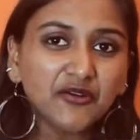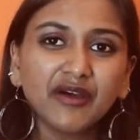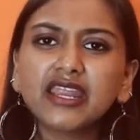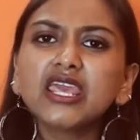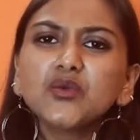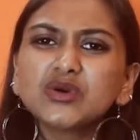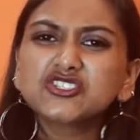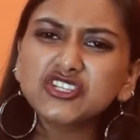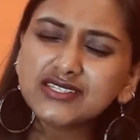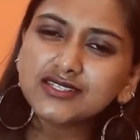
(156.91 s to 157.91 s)
where he
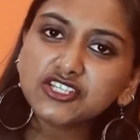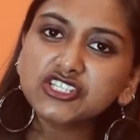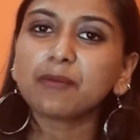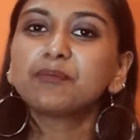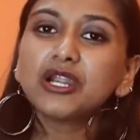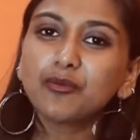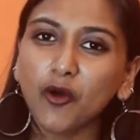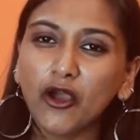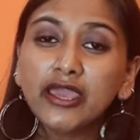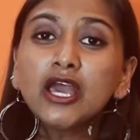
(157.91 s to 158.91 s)
was just a shepherd
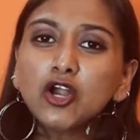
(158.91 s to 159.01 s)
boy.